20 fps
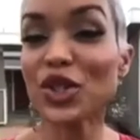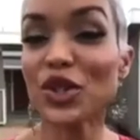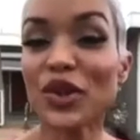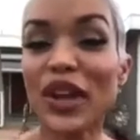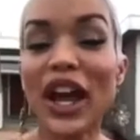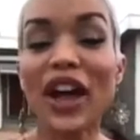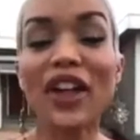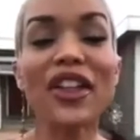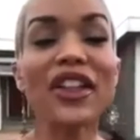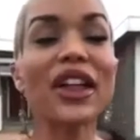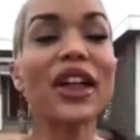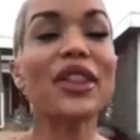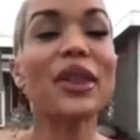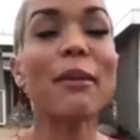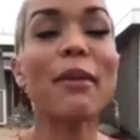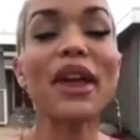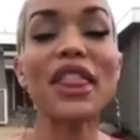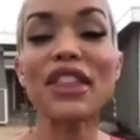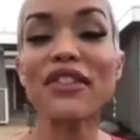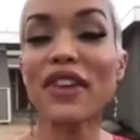you do now, the
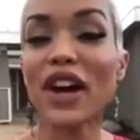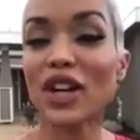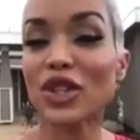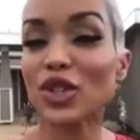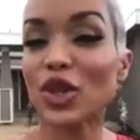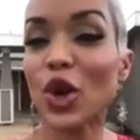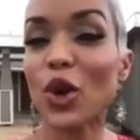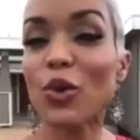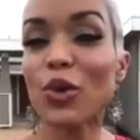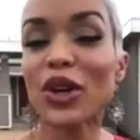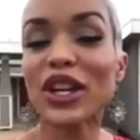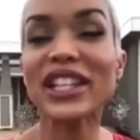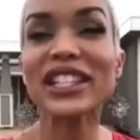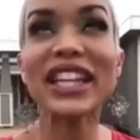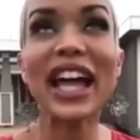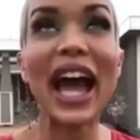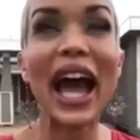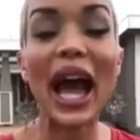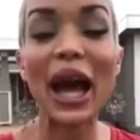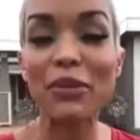month of October
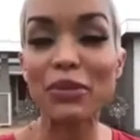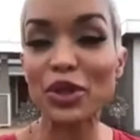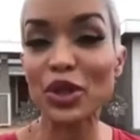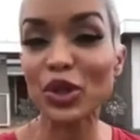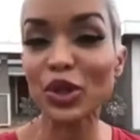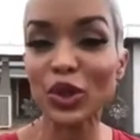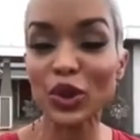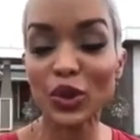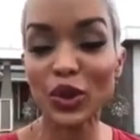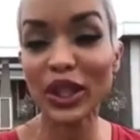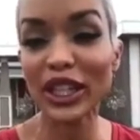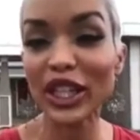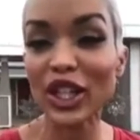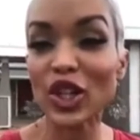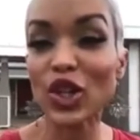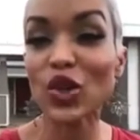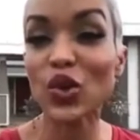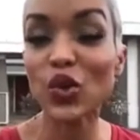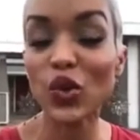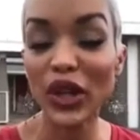is absolutely
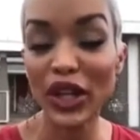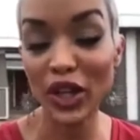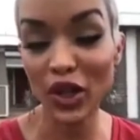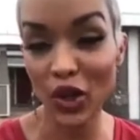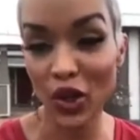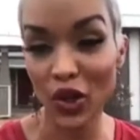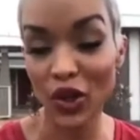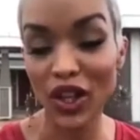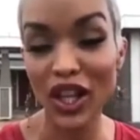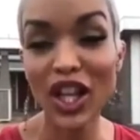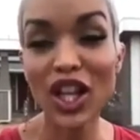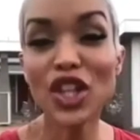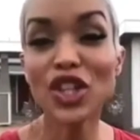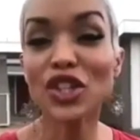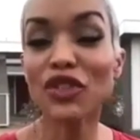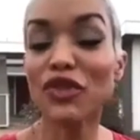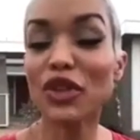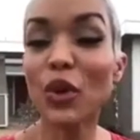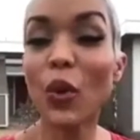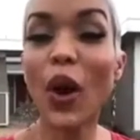critical.
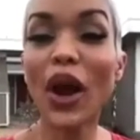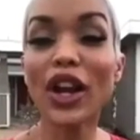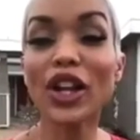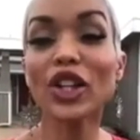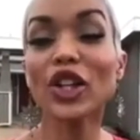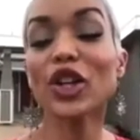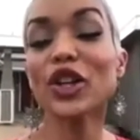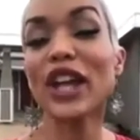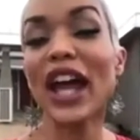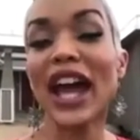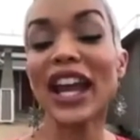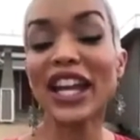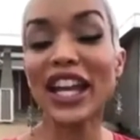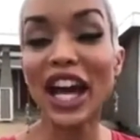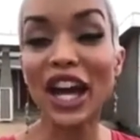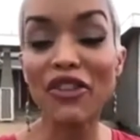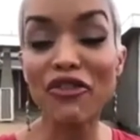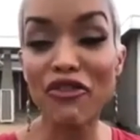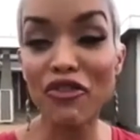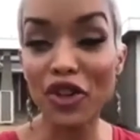So if you want to learn how to
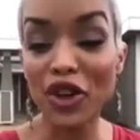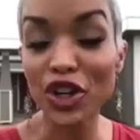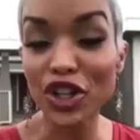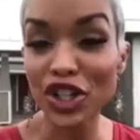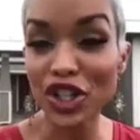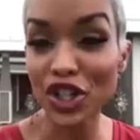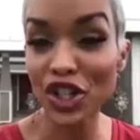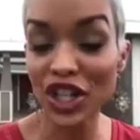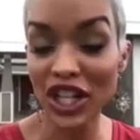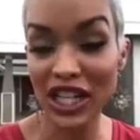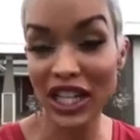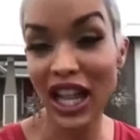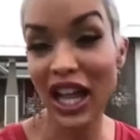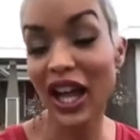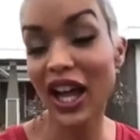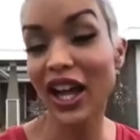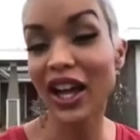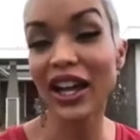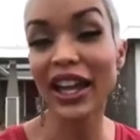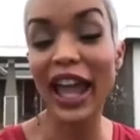convert your,
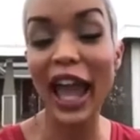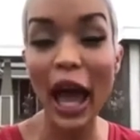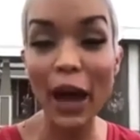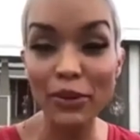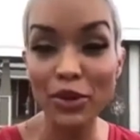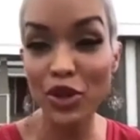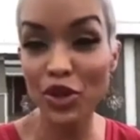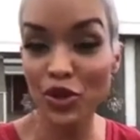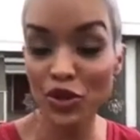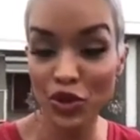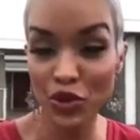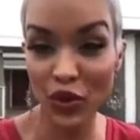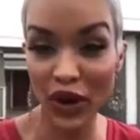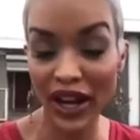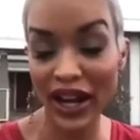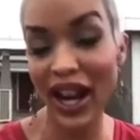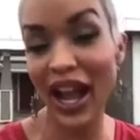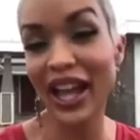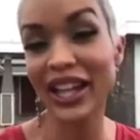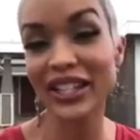capture those
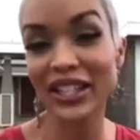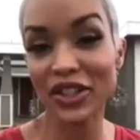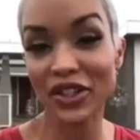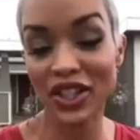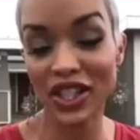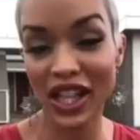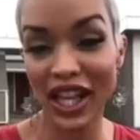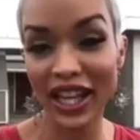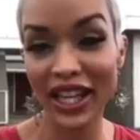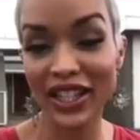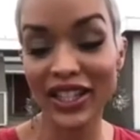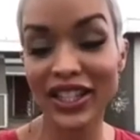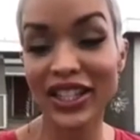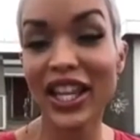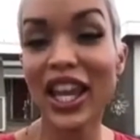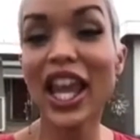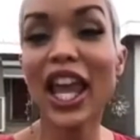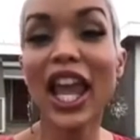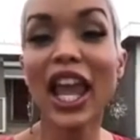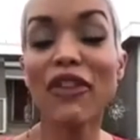right ideal clients,
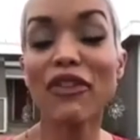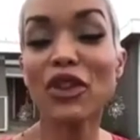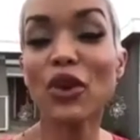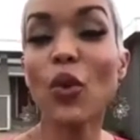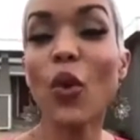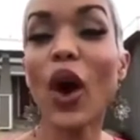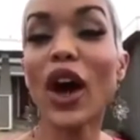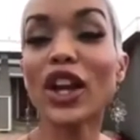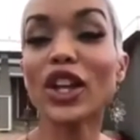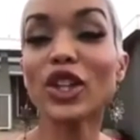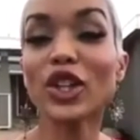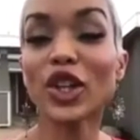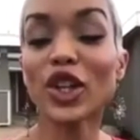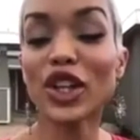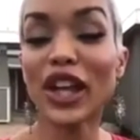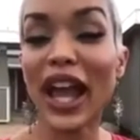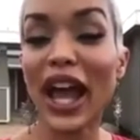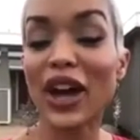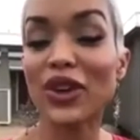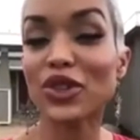if you want to
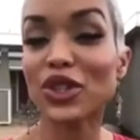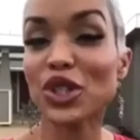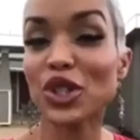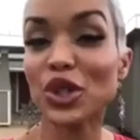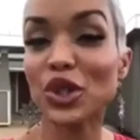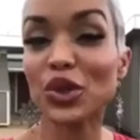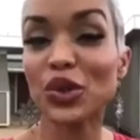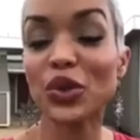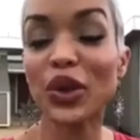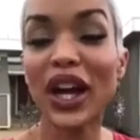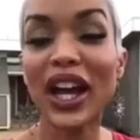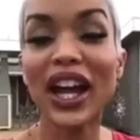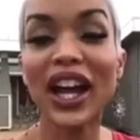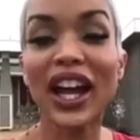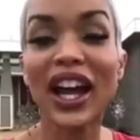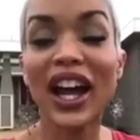learn how to